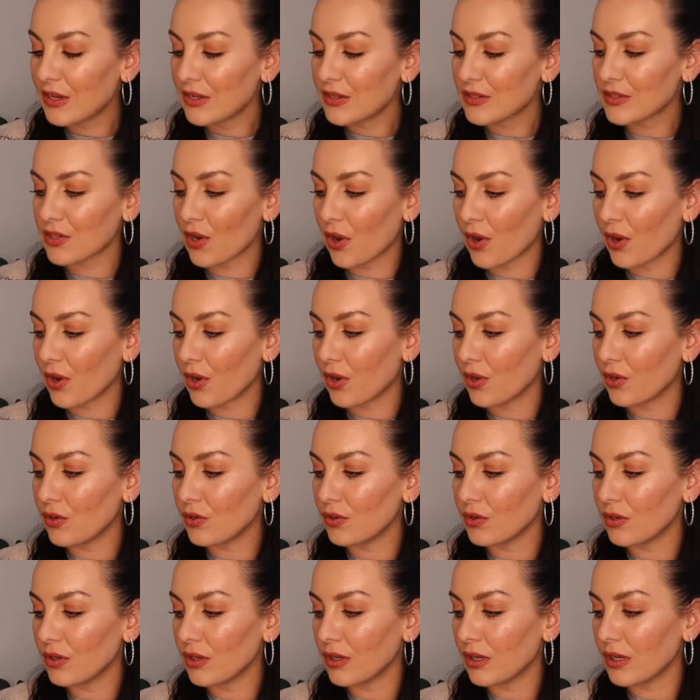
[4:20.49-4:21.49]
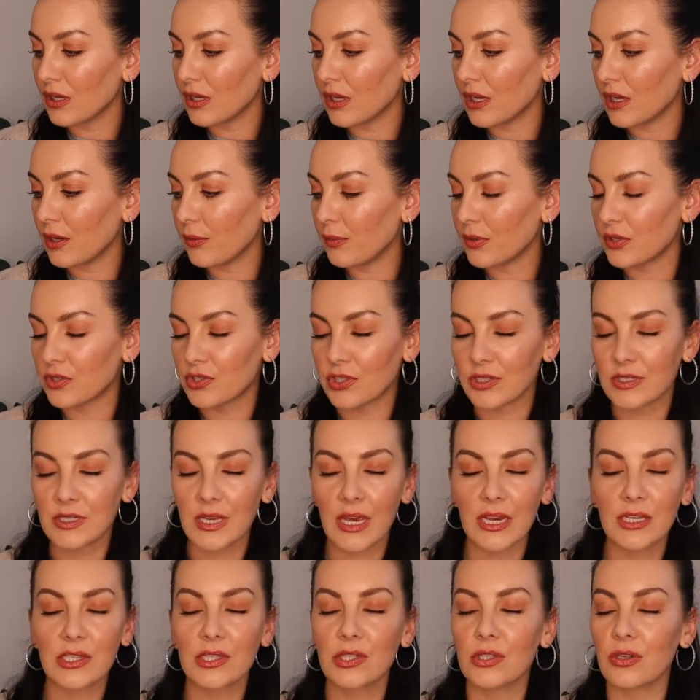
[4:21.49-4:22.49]
So it was just
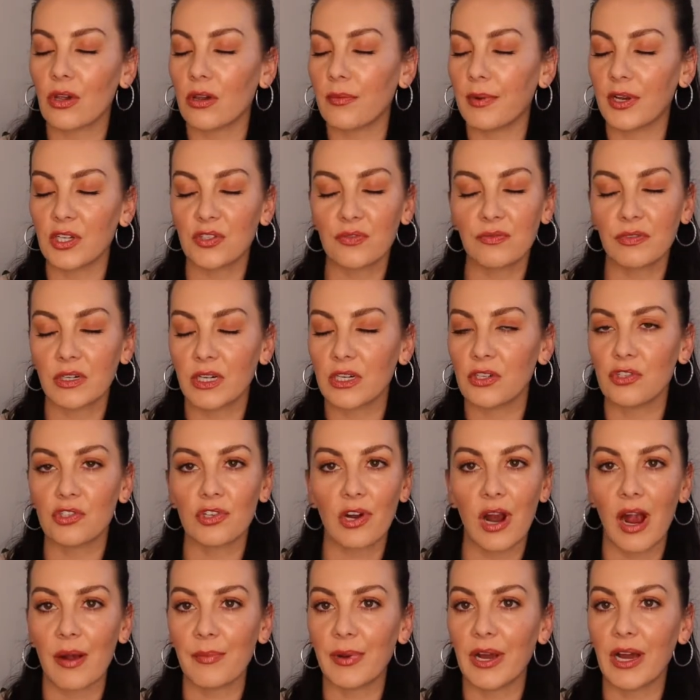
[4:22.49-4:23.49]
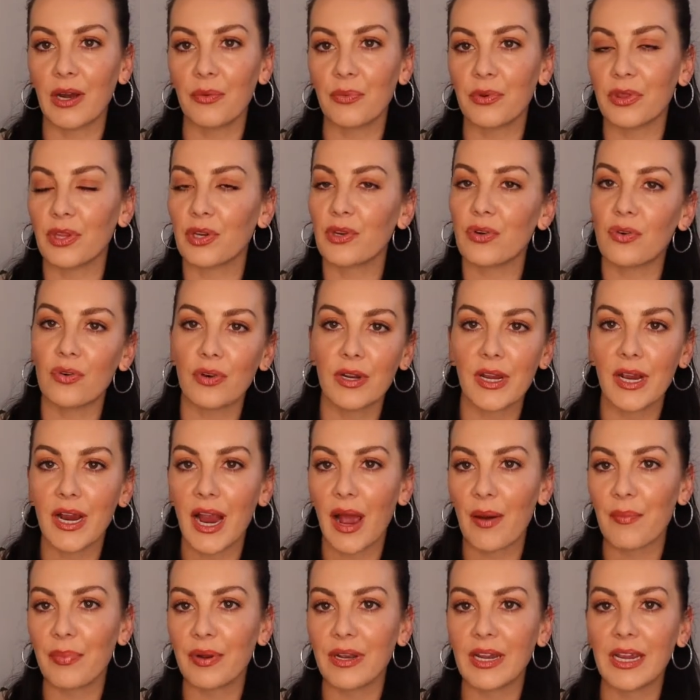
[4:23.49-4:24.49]
like so much freaking drama with the courier
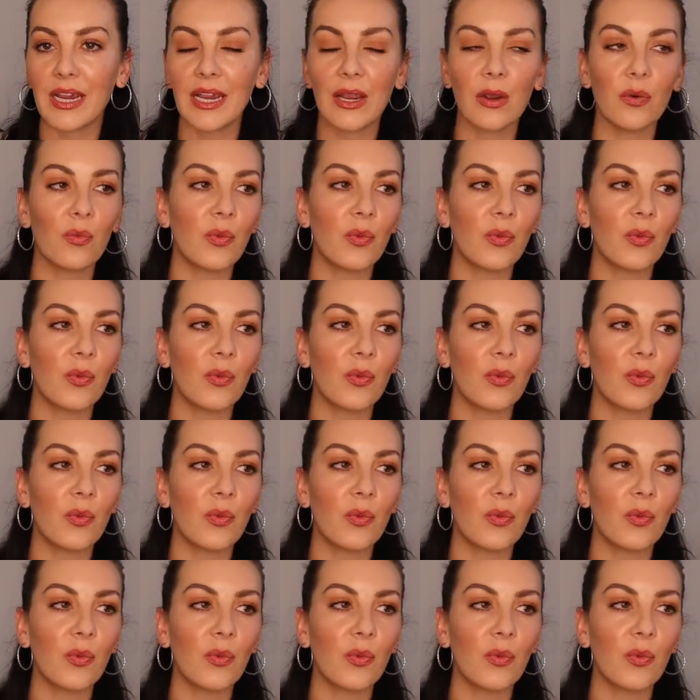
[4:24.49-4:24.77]
company.